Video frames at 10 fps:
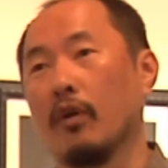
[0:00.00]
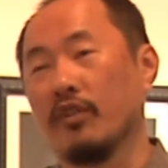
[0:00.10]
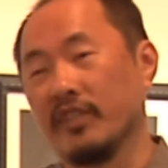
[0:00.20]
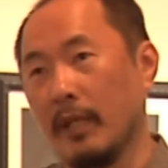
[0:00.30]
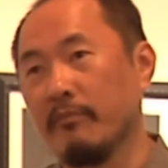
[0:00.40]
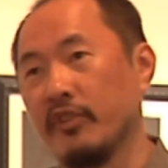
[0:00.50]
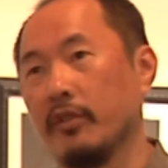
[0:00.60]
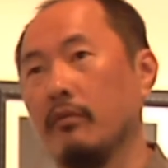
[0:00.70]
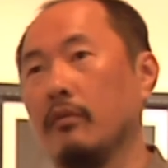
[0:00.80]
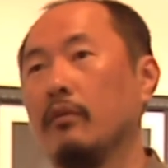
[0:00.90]

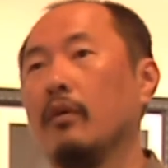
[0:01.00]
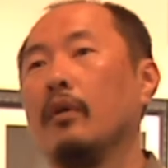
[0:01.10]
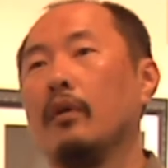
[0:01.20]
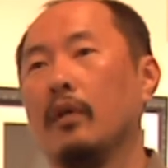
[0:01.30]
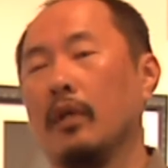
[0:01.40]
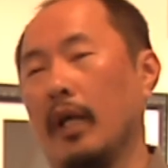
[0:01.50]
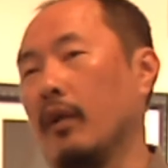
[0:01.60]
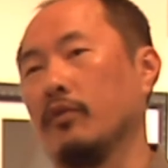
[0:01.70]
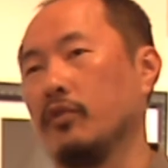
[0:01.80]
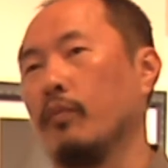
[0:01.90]
consumption, and
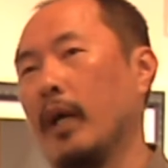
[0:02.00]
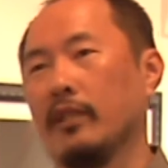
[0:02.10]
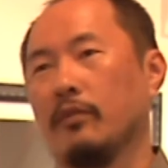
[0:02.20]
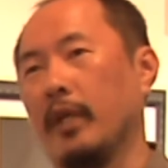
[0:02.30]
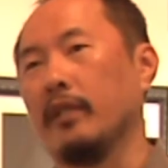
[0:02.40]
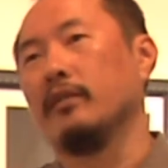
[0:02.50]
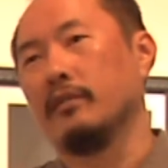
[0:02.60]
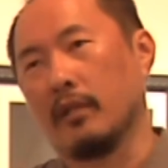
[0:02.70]
also part of that is the